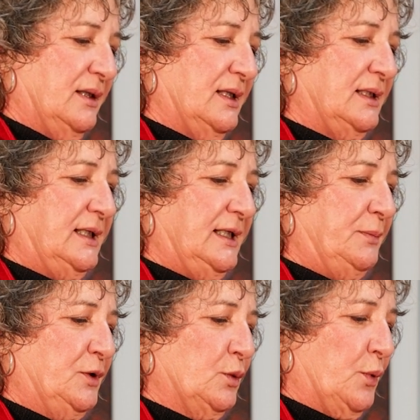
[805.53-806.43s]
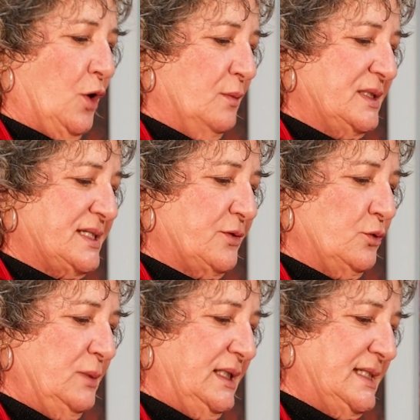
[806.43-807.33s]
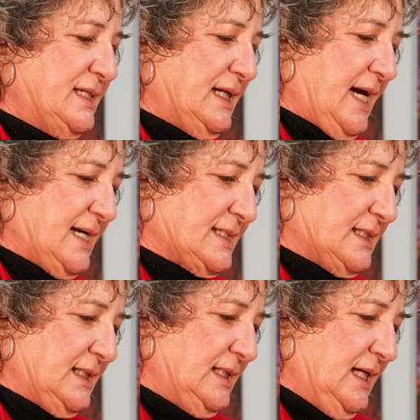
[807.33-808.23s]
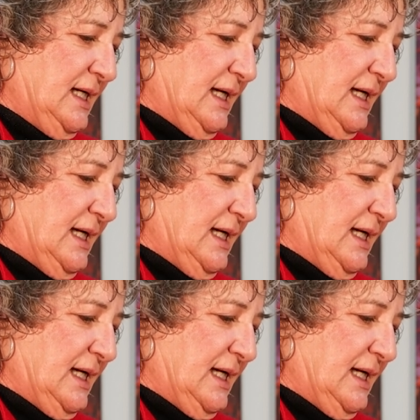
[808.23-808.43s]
"Then keep your promise through me," said Aslan,